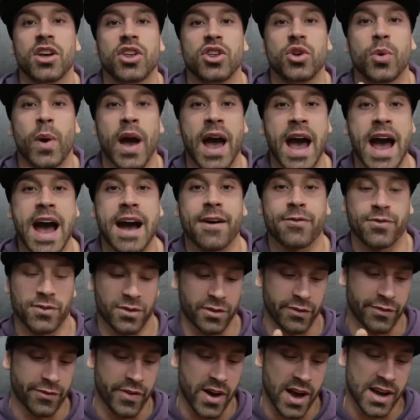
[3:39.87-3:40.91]
You have
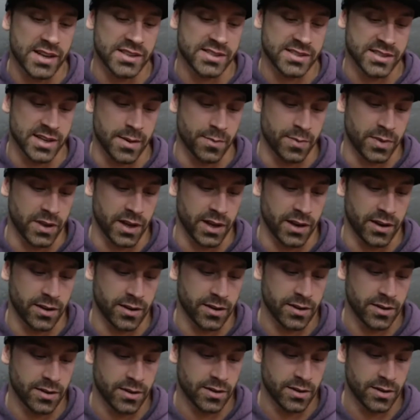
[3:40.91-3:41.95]
to find something